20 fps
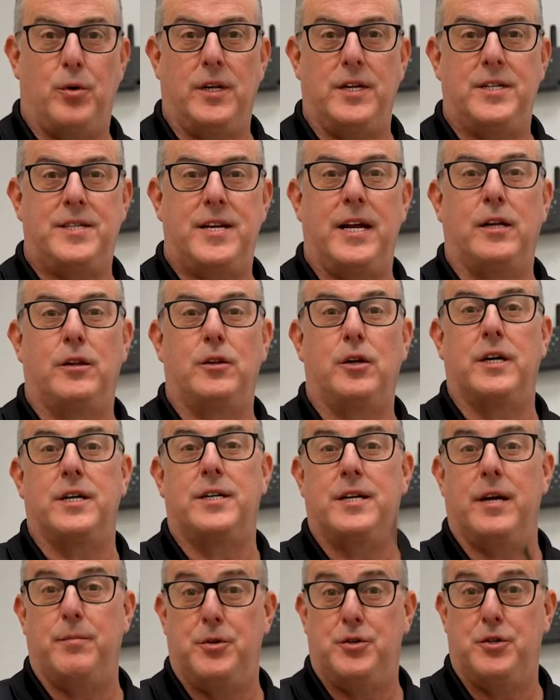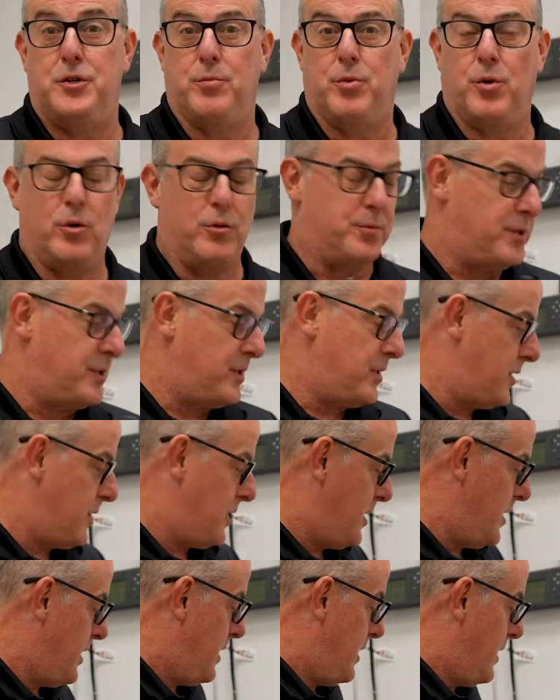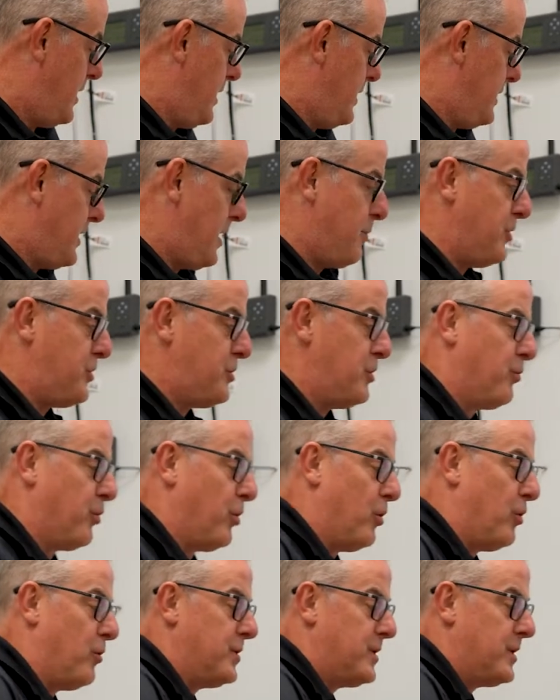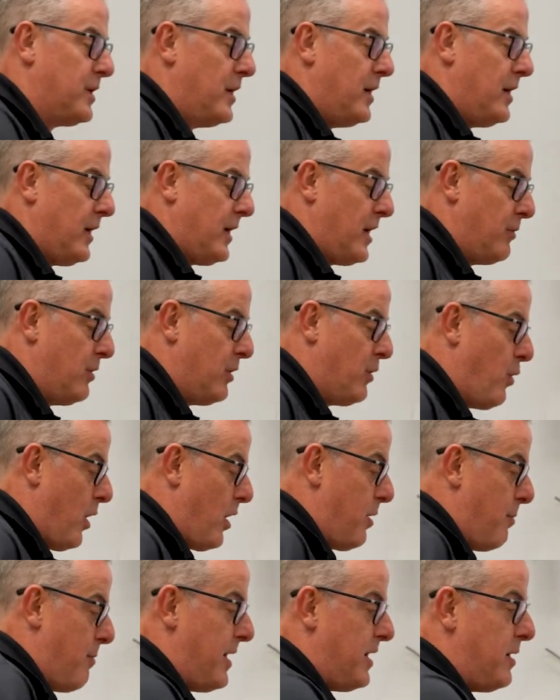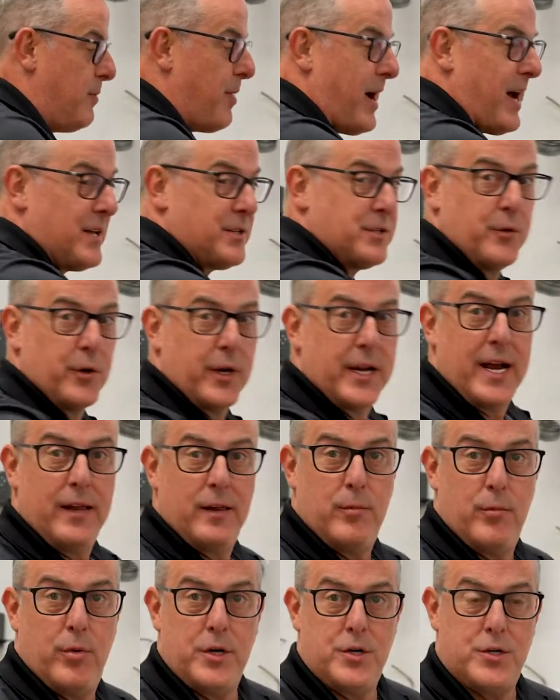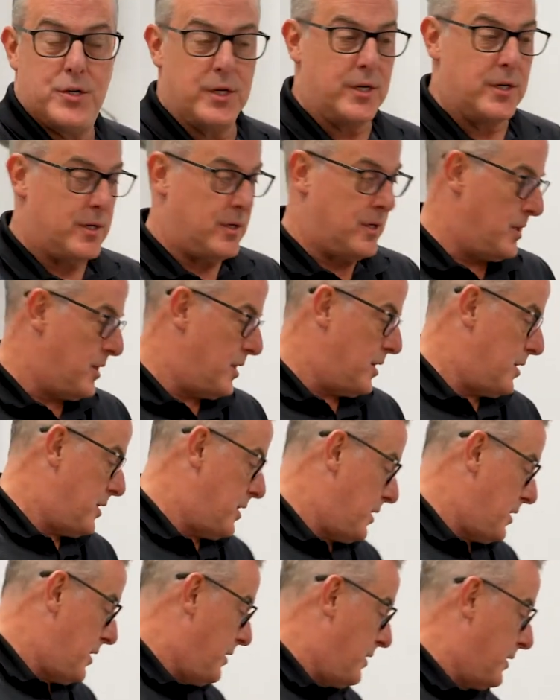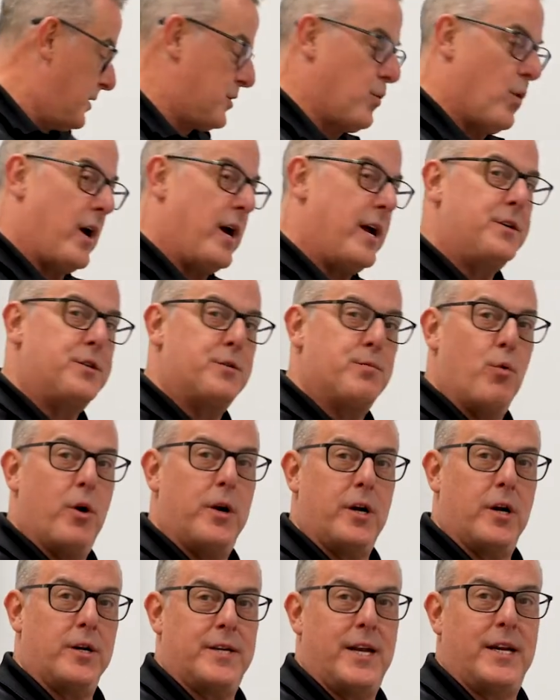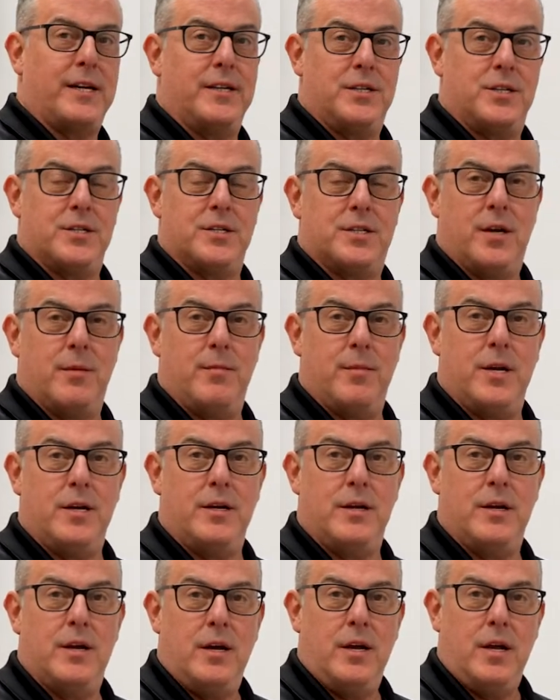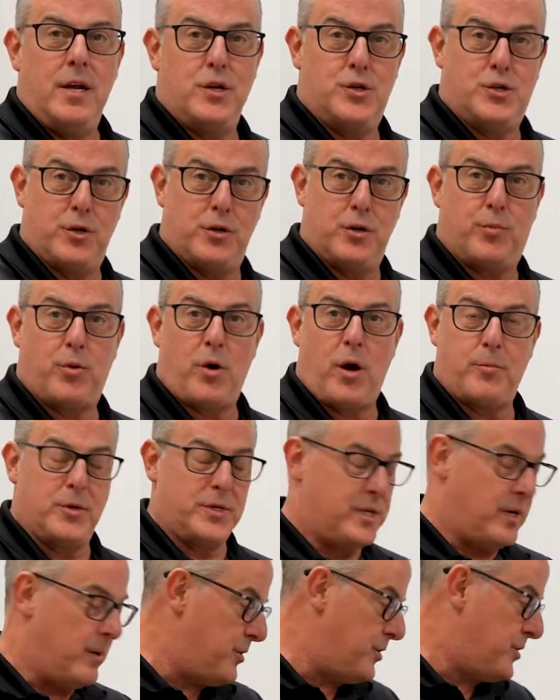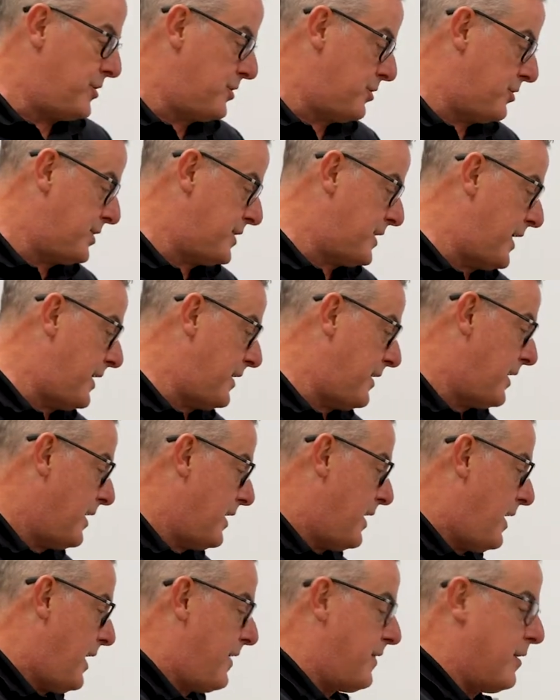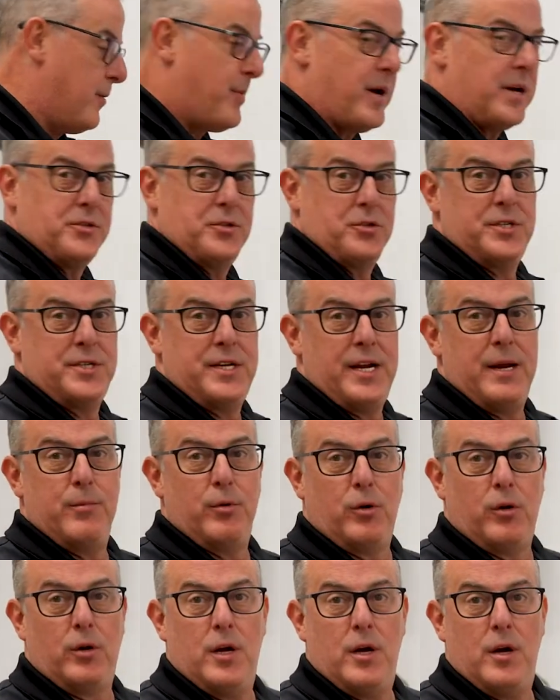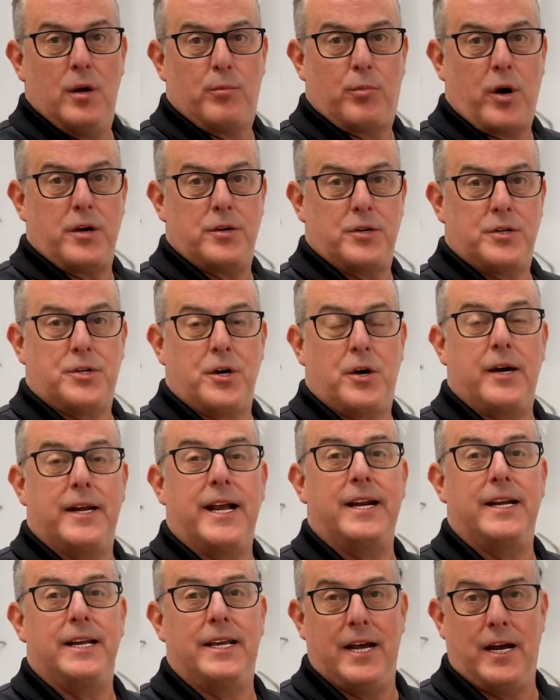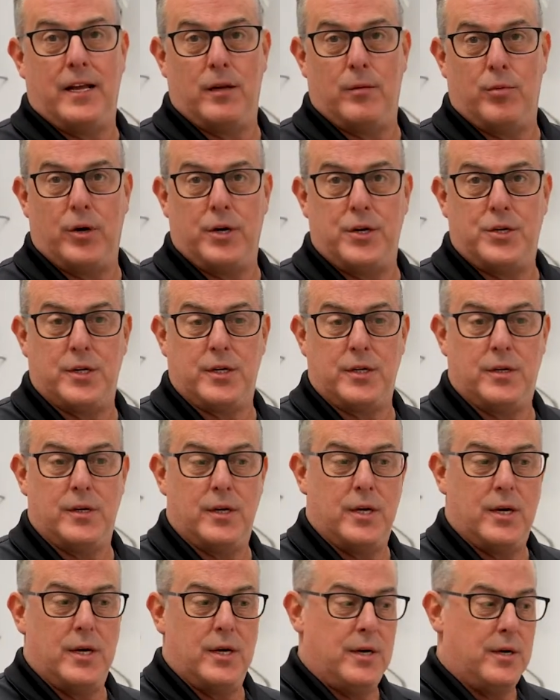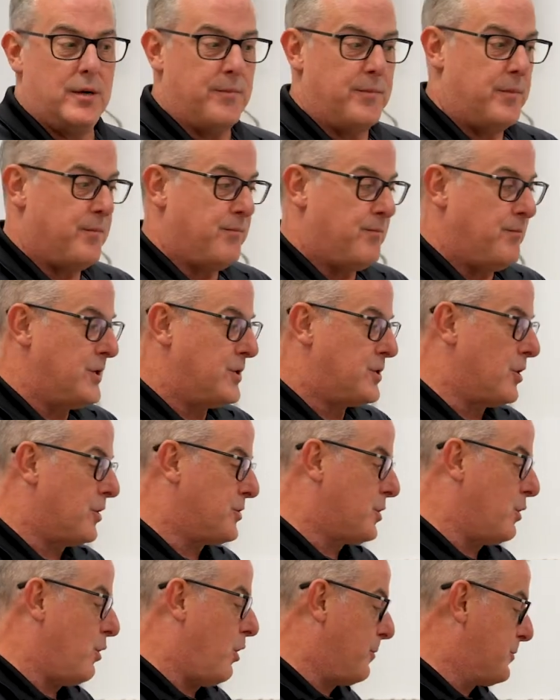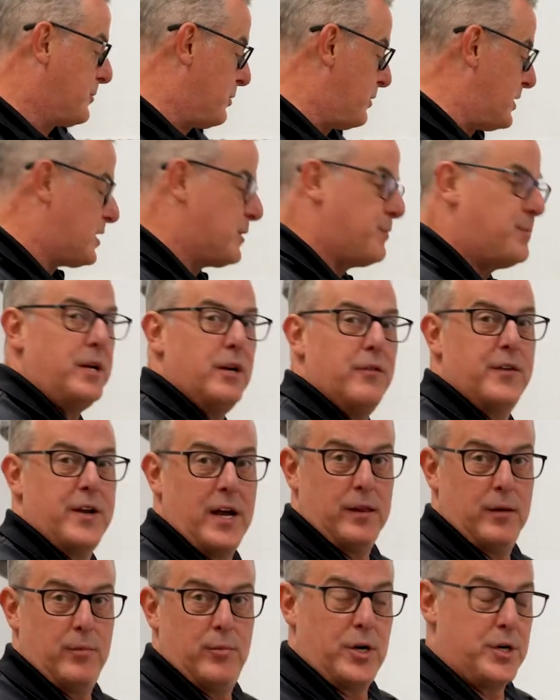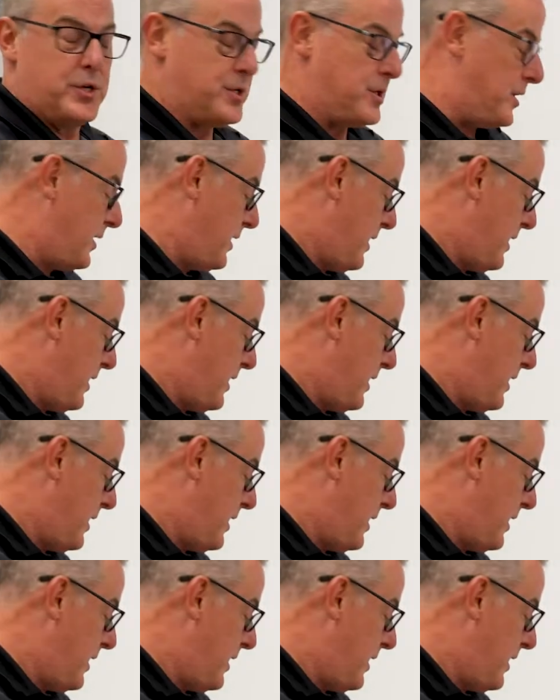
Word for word: let's take a look at temperature probes. Temperature probes can require many baths for calibration. This is why each morning our technicians come in, ensure the proper temperatures are set and the baths are stable prior to starting any calibration. This also helps with the speed of calibration